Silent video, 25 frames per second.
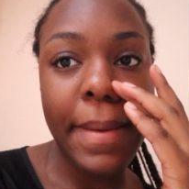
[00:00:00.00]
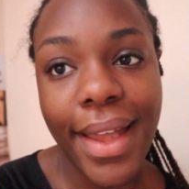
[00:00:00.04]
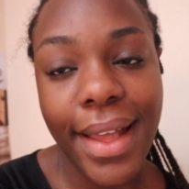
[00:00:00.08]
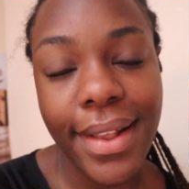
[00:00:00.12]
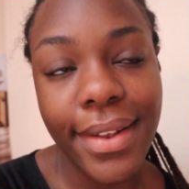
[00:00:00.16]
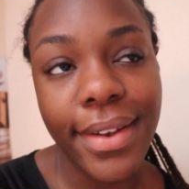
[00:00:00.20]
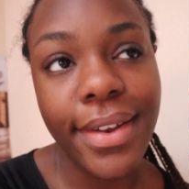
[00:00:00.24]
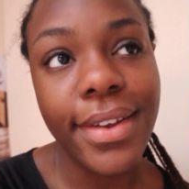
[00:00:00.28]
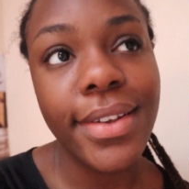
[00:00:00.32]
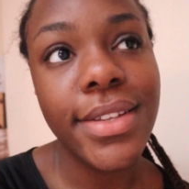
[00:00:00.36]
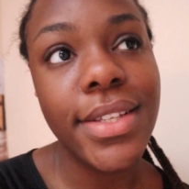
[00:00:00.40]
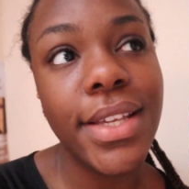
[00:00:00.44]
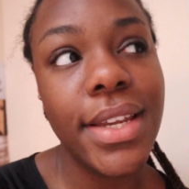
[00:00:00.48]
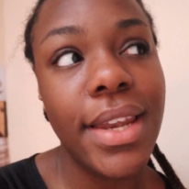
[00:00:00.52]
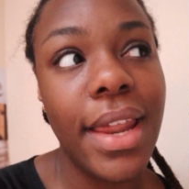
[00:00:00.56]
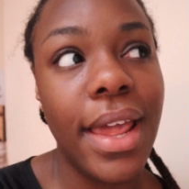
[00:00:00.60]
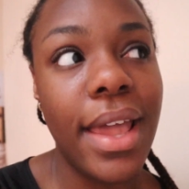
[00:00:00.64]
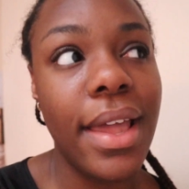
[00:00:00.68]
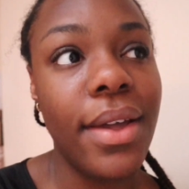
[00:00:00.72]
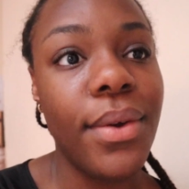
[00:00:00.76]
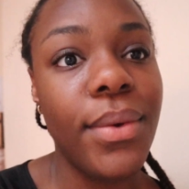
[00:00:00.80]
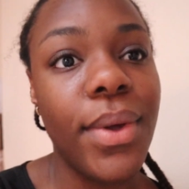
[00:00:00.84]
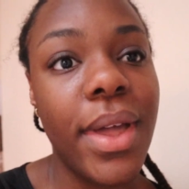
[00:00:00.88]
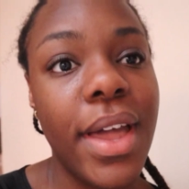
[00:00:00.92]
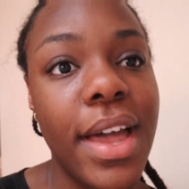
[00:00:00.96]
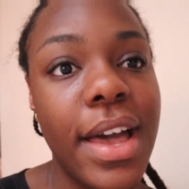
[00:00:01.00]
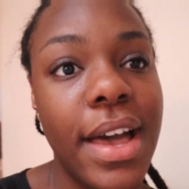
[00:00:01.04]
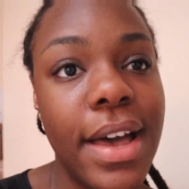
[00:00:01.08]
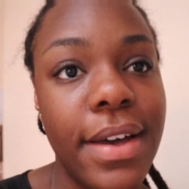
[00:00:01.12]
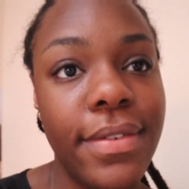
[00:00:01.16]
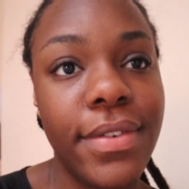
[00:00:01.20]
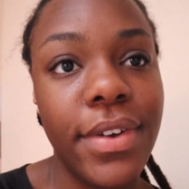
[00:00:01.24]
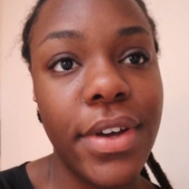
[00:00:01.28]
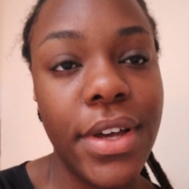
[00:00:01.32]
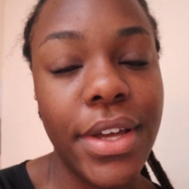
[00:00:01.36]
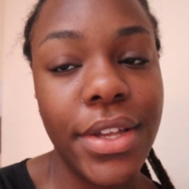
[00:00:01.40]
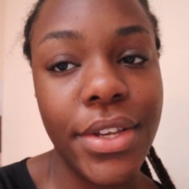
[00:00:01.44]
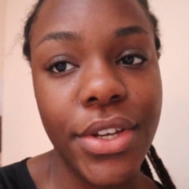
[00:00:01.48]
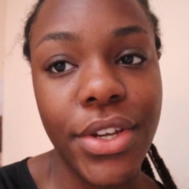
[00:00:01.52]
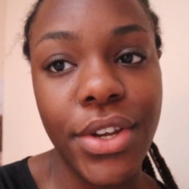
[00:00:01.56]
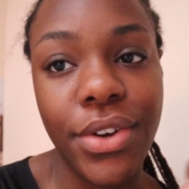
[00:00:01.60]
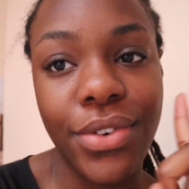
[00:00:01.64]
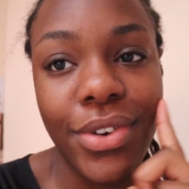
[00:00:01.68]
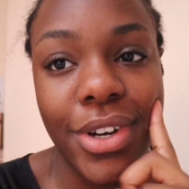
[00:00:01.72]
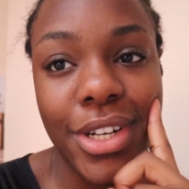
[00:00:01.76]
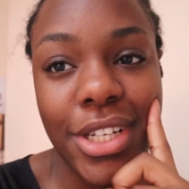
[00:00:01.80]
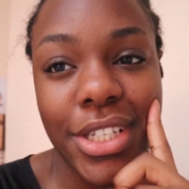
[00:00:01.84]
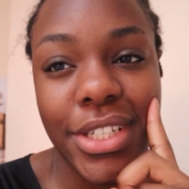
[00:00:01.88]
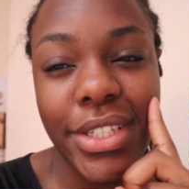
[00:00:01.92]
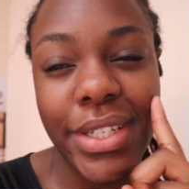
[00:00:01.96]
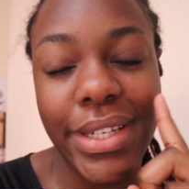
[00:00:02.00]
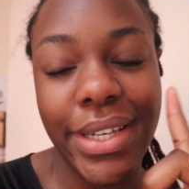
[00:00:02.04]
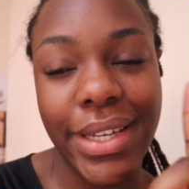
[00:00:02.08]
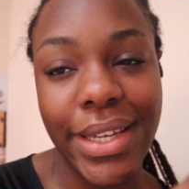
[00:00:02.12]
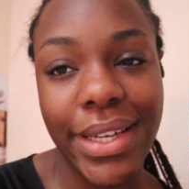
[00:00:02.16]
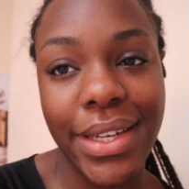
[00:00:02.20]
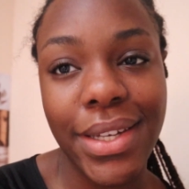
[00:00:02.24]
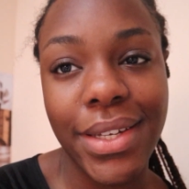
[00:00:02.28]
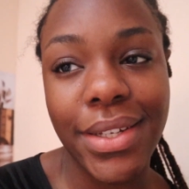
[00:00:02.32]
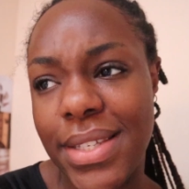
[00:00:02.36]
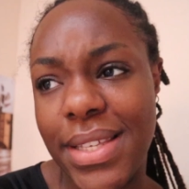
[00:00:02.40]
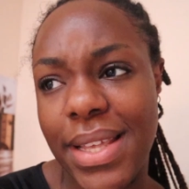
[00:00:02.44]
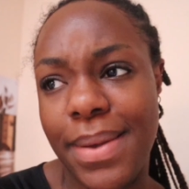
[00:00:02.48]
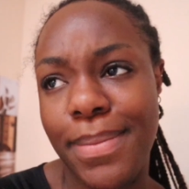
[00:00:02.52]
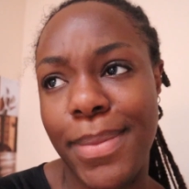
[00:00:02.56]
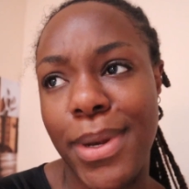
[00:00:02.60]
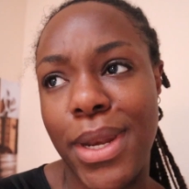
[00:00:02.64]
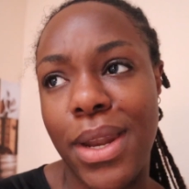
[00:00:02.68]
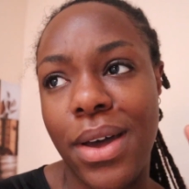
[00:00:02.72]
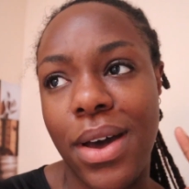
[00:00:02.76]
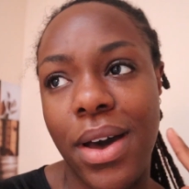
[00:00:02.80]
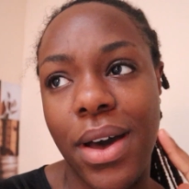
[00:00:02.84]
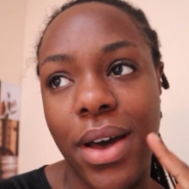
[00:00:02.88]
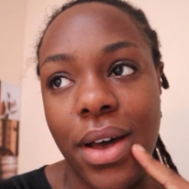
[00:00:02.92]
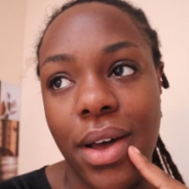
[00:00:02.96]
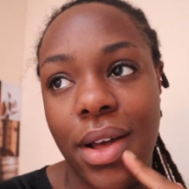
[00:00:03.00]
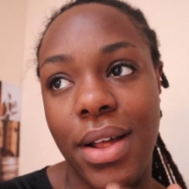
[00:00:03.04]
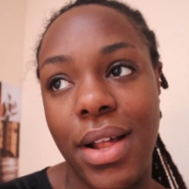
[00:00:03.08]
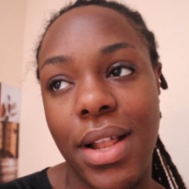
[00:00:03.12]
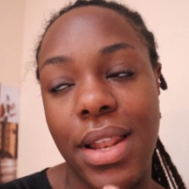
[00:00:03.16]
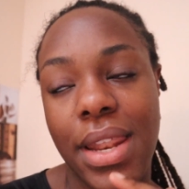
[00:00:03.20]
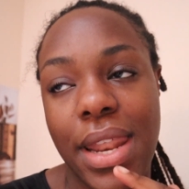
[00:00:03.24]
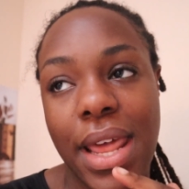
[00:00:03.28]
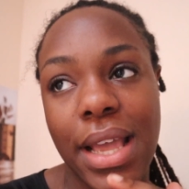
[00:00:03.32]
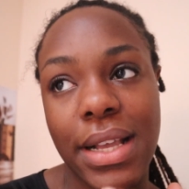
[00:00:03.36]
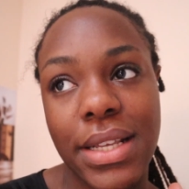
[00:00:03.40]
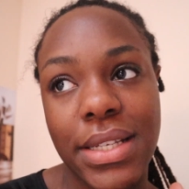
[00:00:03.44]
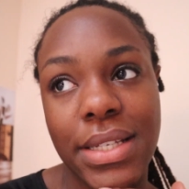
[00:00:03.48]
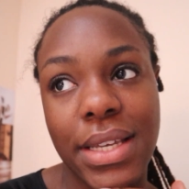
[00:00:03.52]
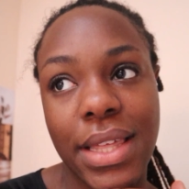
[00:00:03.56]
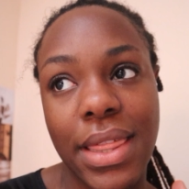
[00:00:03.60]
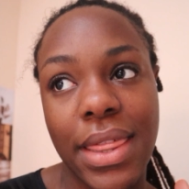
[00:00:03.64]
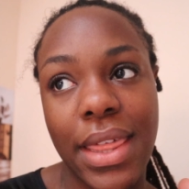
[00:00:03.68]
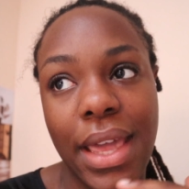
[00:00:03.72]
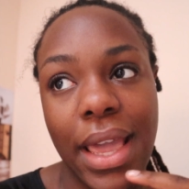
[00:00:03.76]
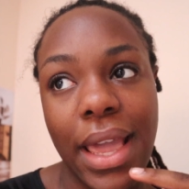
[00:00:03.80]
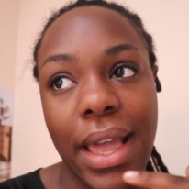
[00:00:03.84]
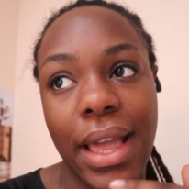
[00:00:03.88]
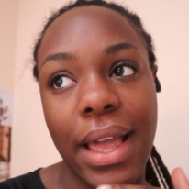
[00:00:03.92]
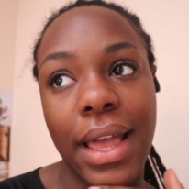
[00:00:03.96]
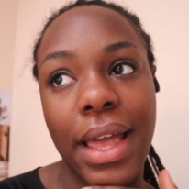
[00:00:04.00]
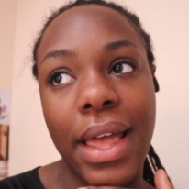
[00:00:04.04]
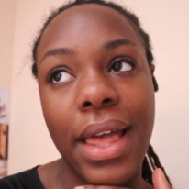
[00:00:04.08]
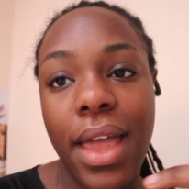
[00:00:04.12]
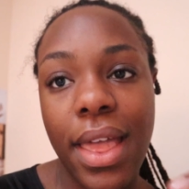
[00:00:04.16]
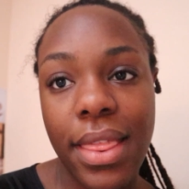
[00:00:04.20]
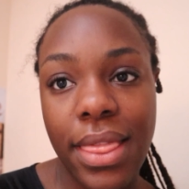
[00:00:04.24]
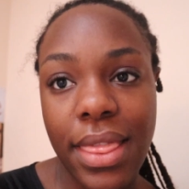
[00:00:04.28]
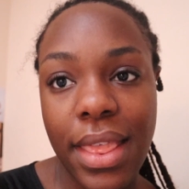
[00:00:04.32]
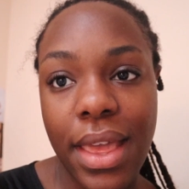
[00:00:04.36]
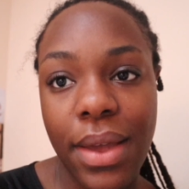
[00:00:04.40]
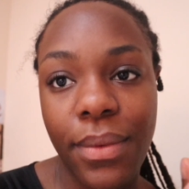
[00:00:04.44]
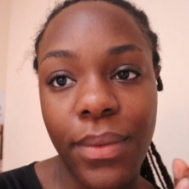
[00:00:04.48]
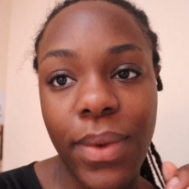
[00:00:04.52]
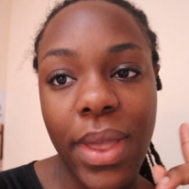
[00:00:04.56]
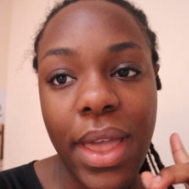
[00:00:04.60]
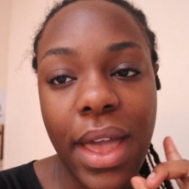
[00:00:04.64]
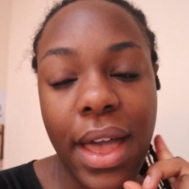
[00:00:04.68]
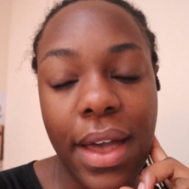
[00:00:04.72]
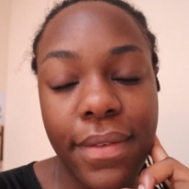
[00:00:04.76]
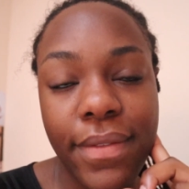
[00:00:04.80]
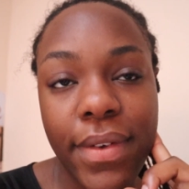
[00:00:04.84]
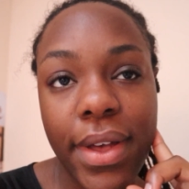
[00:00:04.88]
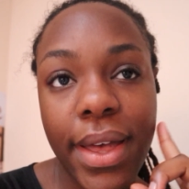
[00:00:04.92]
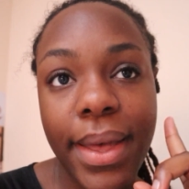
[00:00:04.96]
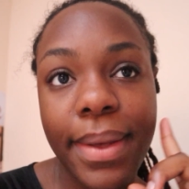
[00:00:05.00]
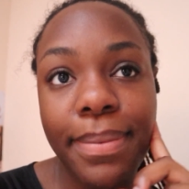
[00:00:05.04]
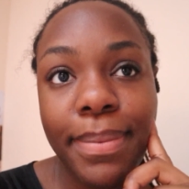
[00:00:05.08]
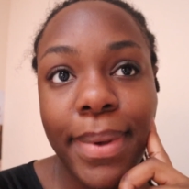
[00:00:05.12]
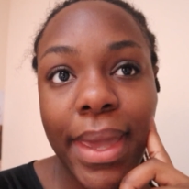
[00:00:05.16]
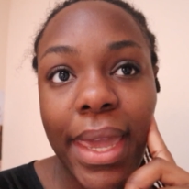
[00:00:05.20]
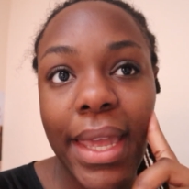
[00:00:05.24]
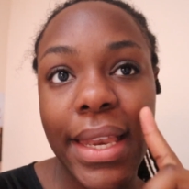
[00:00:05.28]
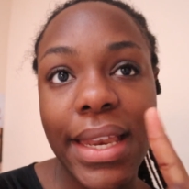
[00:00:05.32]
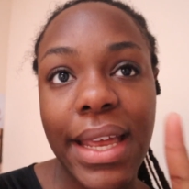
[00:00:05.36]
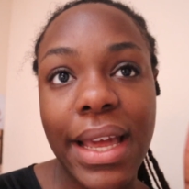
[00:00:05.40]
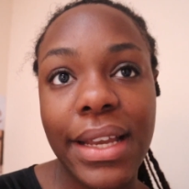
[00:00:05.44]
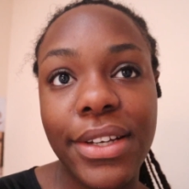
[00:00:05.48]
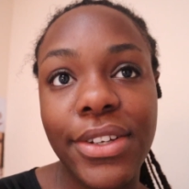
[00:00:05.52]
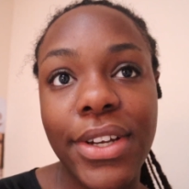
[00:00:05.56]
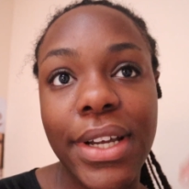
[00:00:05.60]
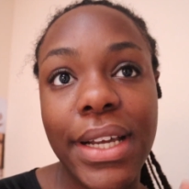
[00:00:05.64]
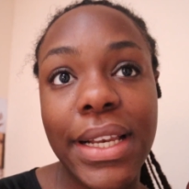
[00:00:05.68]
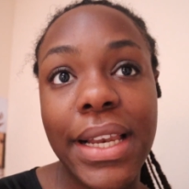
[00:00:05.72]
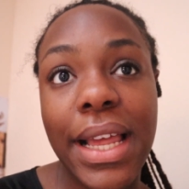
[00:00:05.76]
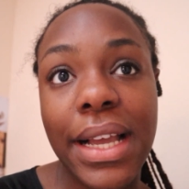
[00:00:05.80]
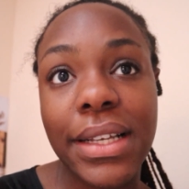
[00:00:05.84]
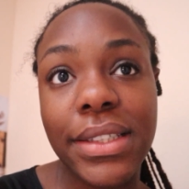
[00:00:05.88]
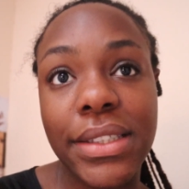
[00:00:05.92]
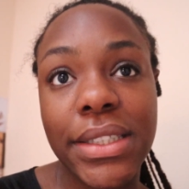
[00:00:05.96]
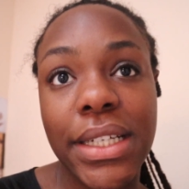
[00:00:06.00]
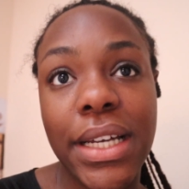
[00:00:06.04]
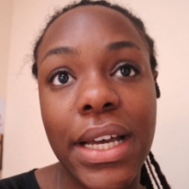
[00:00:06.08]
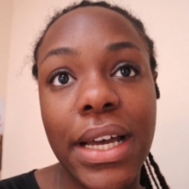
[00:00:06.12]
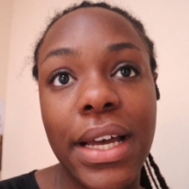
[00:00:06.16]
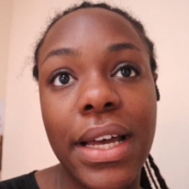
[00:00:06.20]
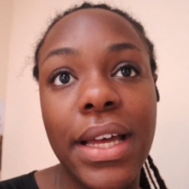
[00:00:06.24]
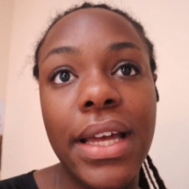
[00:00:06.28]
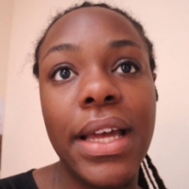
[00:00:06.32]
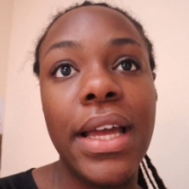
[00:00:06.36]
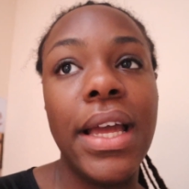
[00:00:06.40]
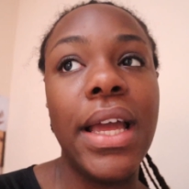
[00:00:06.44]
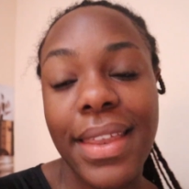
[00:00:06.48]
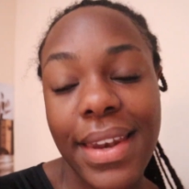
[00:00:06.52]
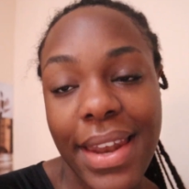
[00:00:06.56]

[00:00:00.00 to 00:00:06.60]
and today we have a neurology seminar lecture thing, and then we have a pediatric lecture,